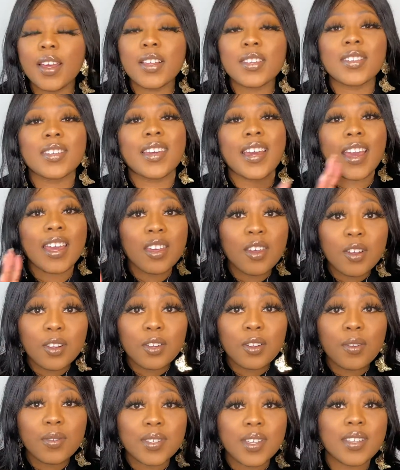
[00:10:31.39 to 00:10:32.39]
So getting your
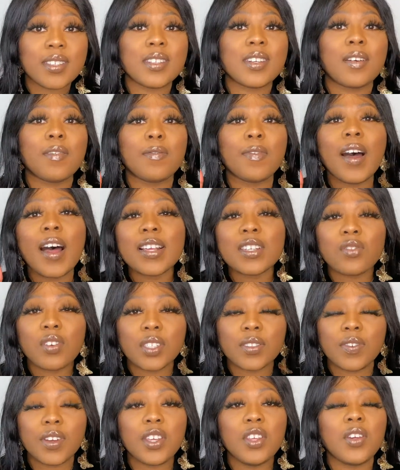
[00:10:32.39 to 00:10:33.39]
glutes isn't a far
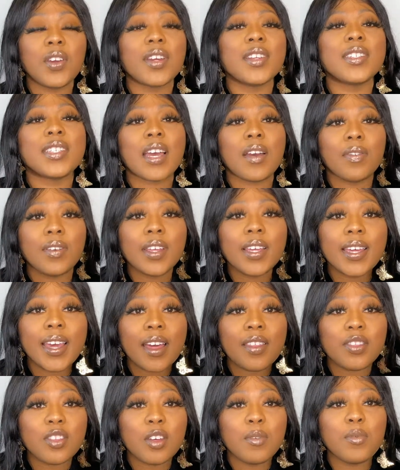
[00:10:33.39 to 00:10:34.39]
stretch thing. You can definitely
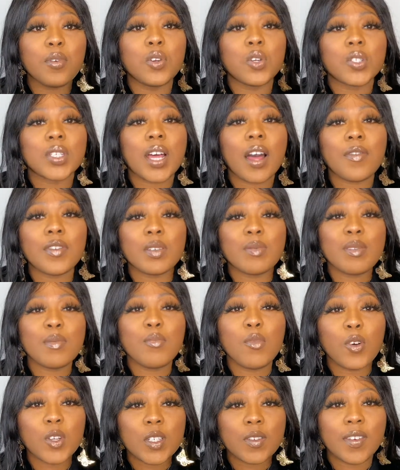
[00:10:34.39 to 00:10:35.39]
get them. You just have to be
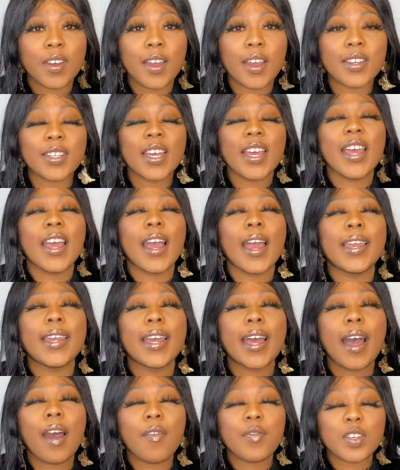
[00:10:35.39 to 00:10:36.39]
motivated, and you
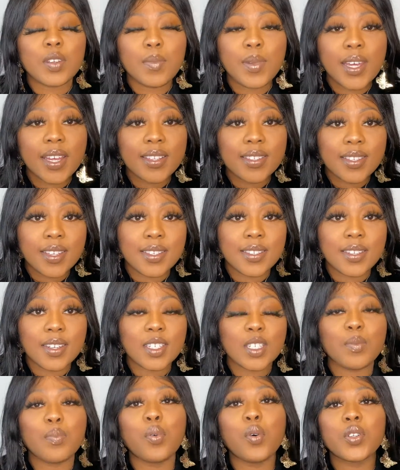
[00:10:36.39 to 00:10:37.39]
have to be consistent
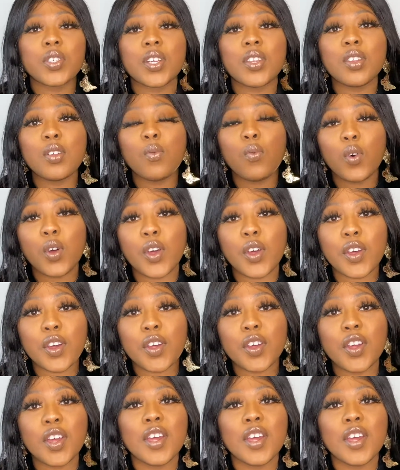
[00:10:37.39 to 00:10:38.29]
to put in the work